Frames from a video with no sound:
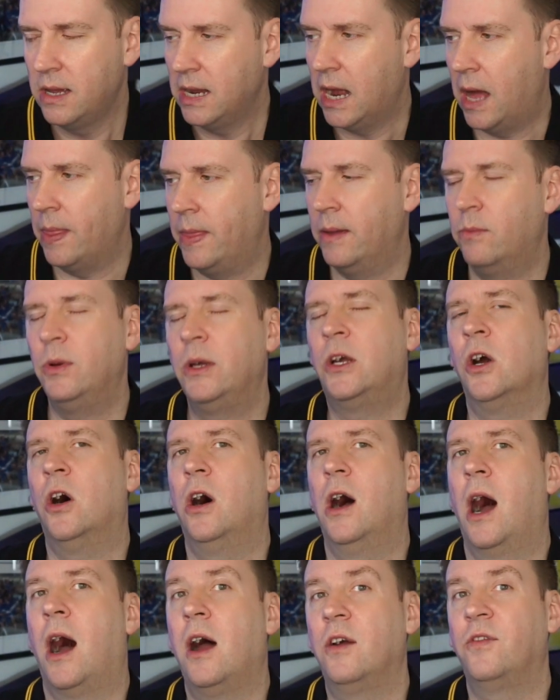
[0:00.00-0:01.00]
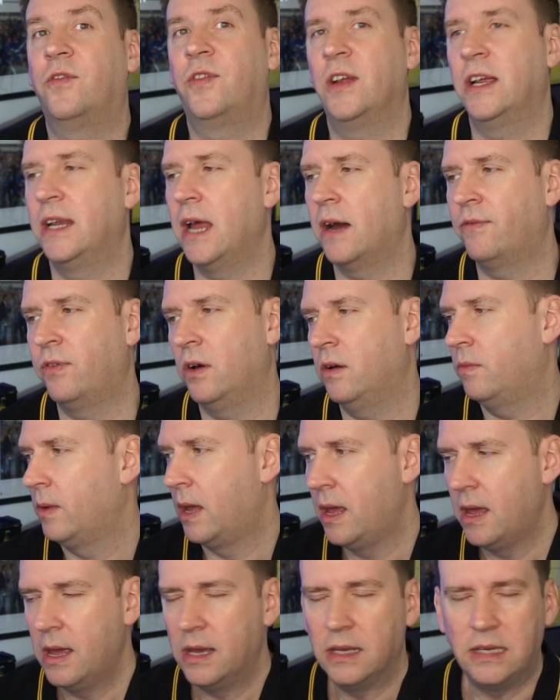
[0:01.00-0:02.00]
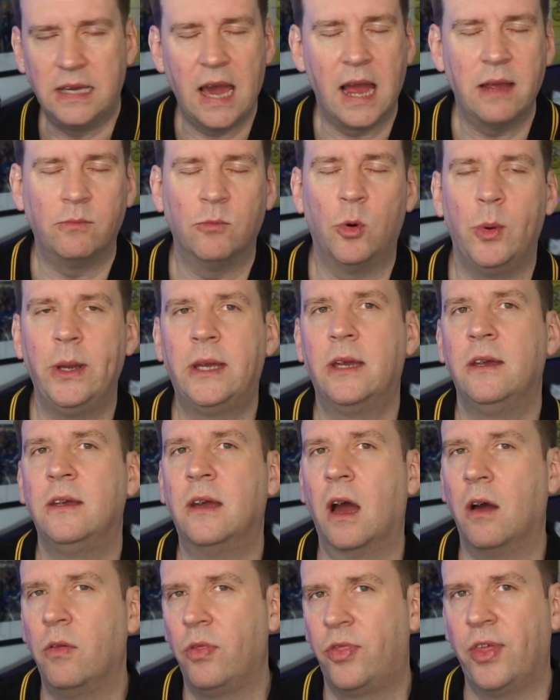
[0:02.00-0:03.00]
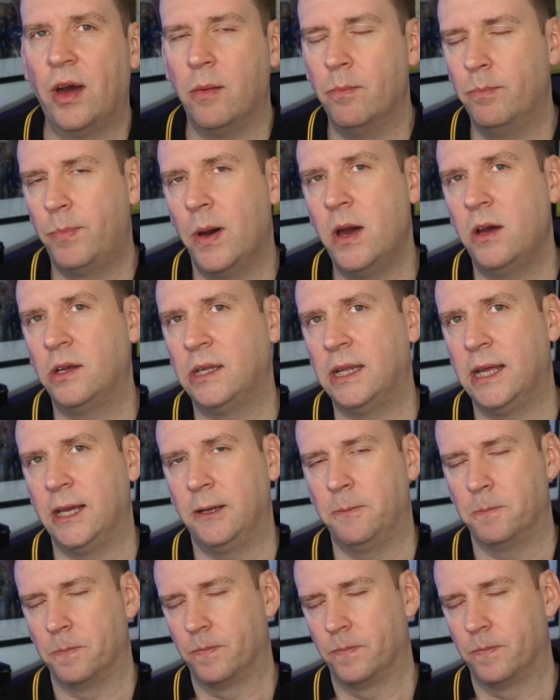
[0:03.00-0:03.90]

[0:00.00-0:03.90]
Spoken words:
And then we got hopefully another game where we can go and thump Burnley.